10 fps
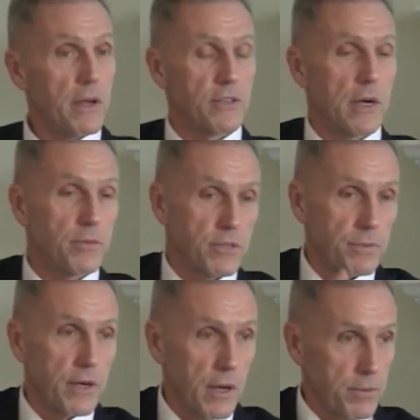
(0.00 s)
examples of
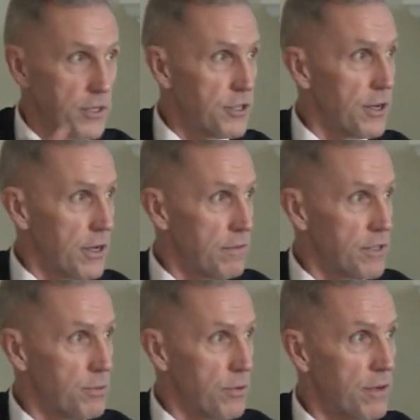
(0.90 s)
big companies taking over
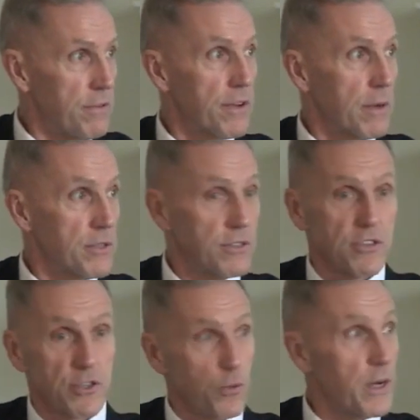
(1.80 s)
small innovative companies and
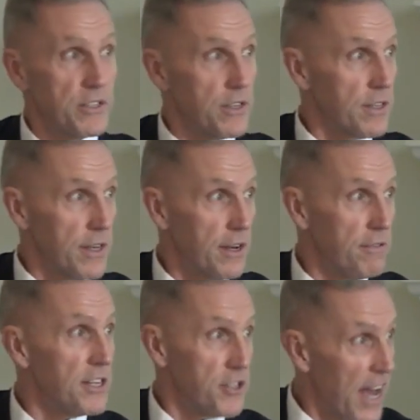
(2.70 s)
just squeezing the
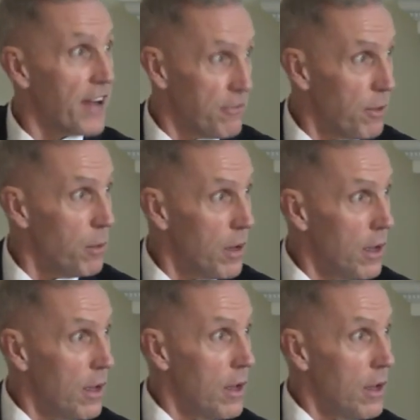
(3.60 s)
innovation out of them
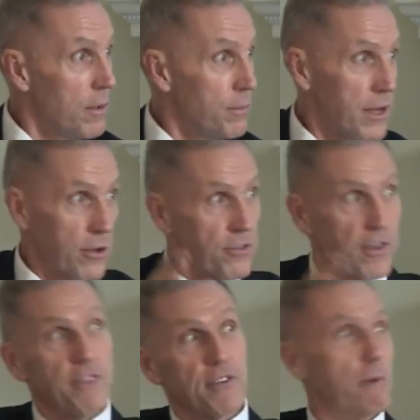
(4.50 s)
because they
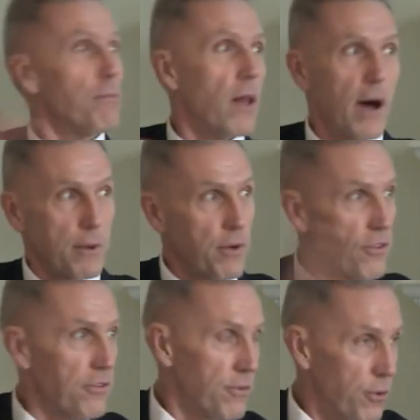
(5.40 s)
have to comply
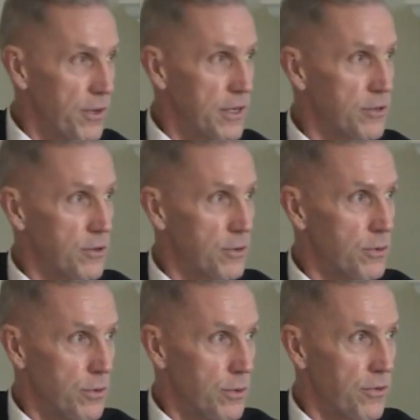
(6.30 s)
with all the internal
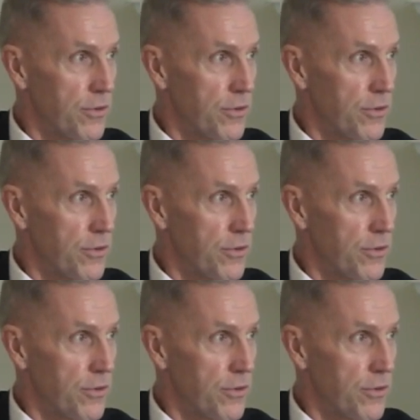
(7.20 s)
rules.